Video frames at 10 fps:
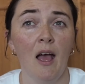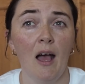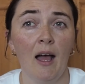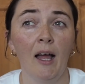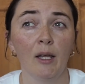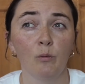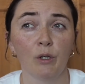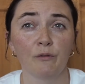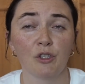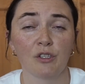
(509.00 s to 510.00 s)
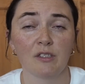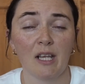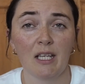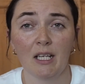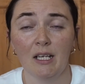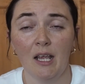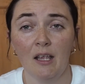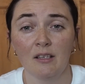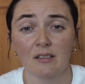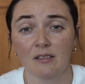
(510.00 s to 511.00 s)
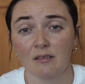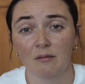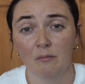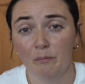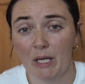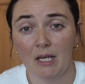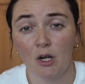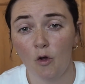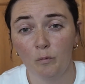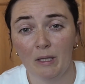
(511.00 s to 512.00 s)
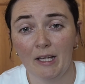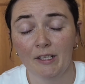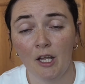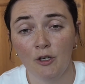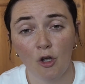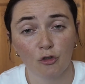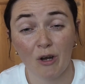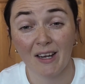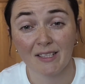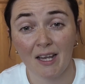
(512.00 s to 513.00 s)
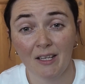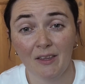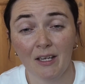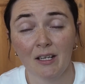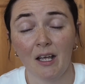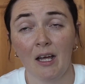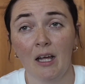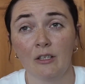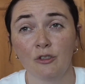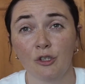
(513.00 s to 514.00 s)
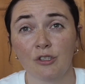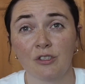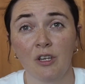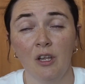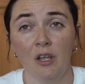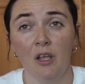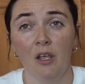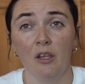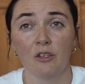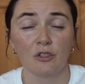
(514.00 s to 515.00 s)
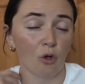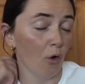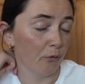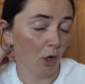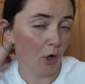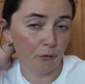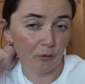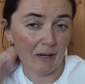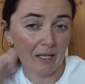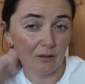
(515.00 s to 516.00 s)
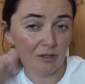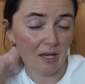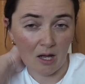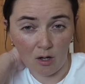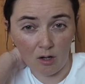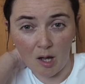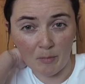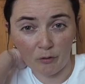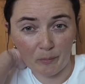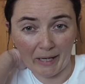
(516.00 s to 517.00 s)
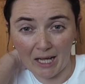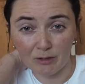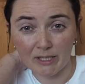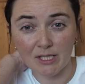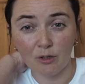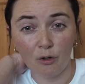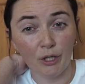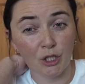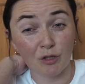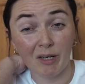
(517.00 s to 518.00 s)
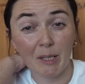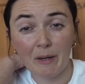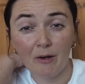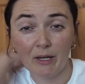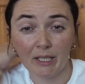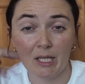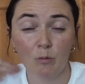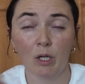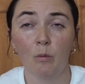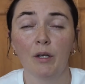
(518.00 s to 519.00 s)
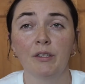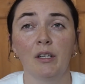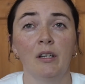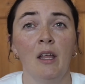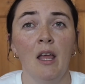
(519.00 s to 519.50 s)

I would have just taken it as being off plan and not tracked anything and just sort of gone off the rails. Oh, I'm over my calories, so it doesn't really matter, I can eat what I want.